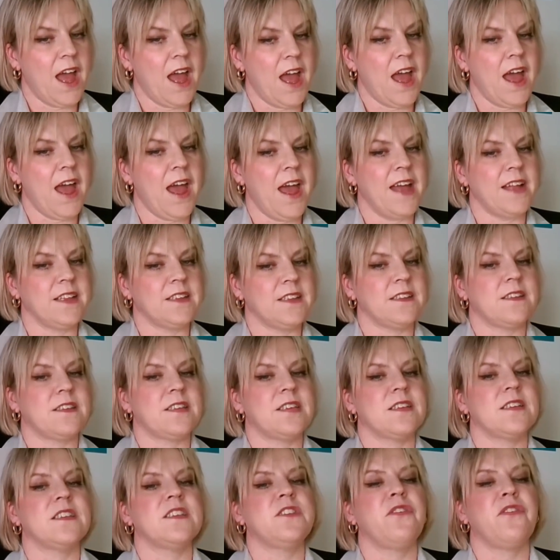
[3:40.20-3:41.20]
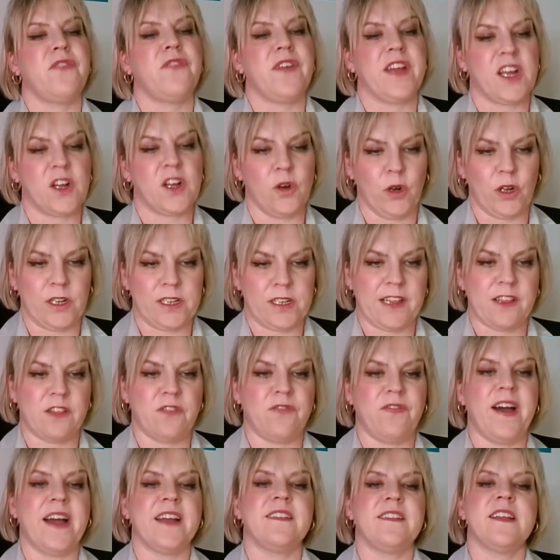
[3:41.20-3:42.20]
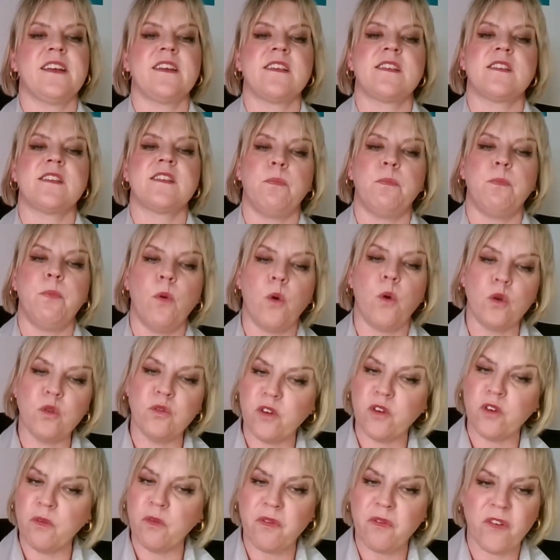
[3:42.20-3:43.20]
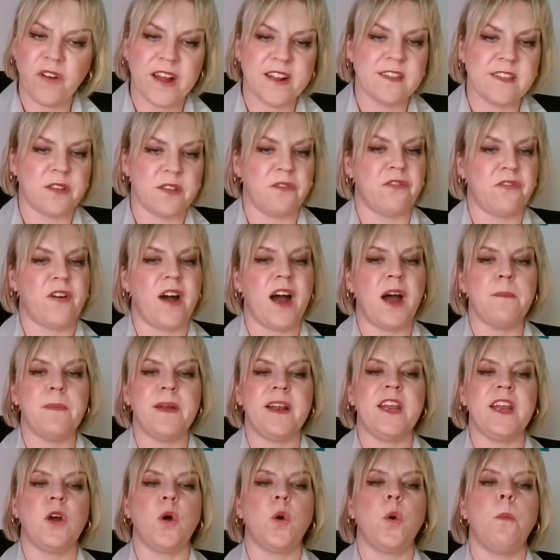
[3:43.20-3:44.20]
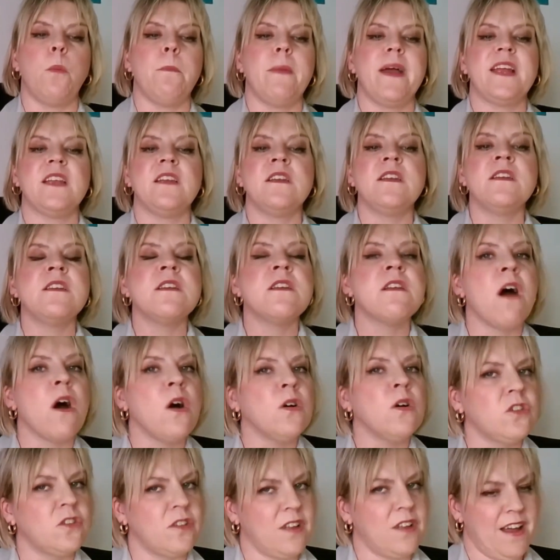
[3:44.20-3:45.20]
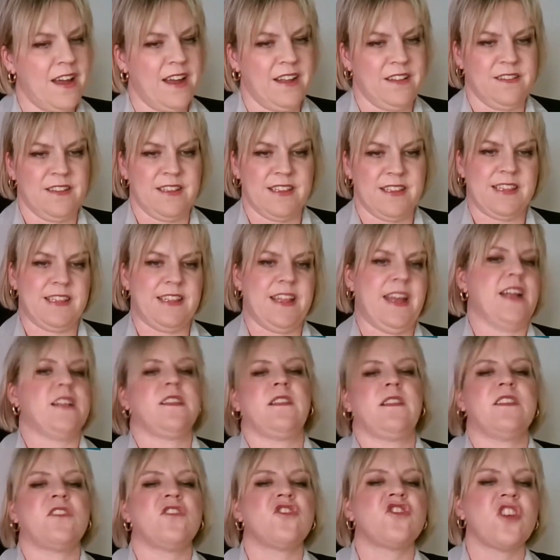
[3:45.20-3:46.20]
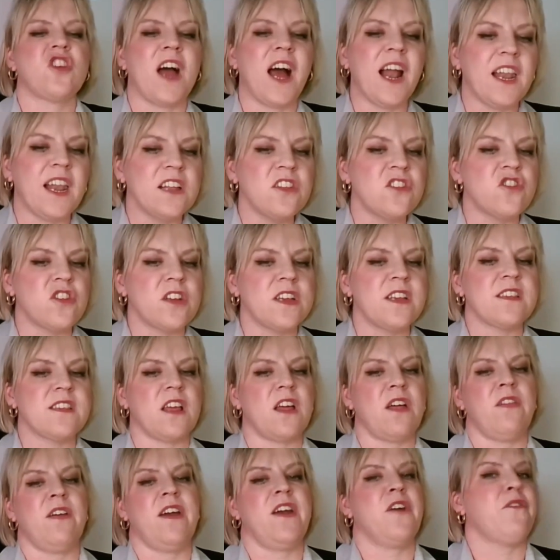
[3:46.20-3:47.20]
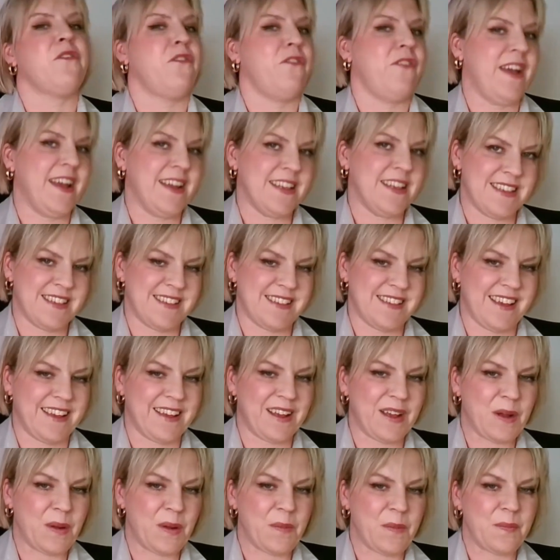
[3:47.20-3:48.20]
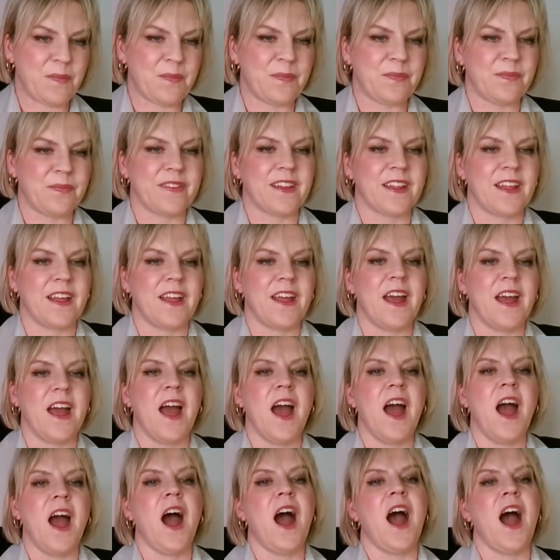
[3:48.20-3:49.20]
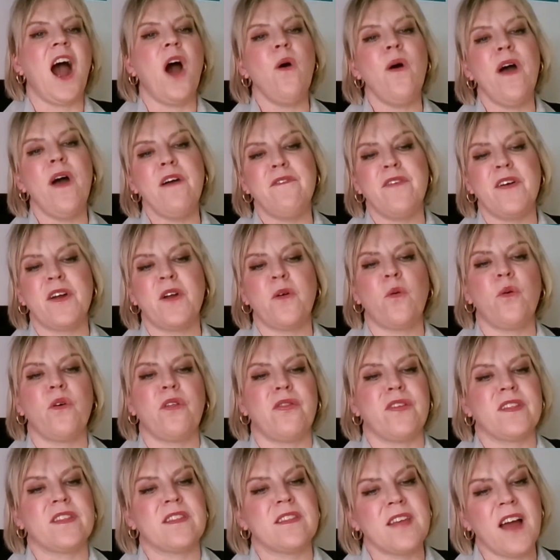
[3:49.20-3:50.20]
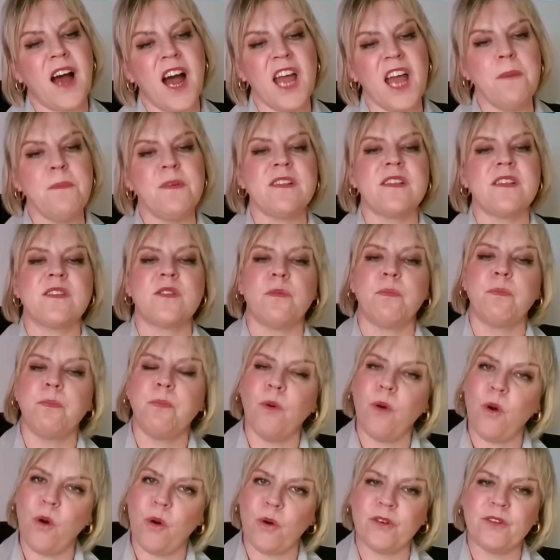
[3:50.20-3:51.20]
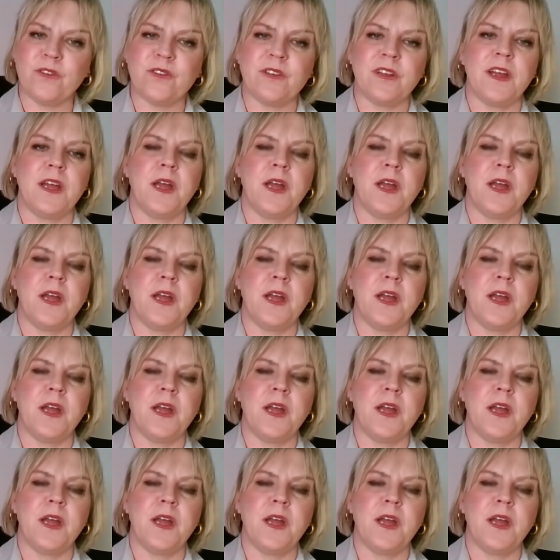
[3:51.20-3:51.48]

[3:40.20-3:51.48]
and difficulties finding support from friends and family who may not understand the challenges they are facing. However, with the time and support,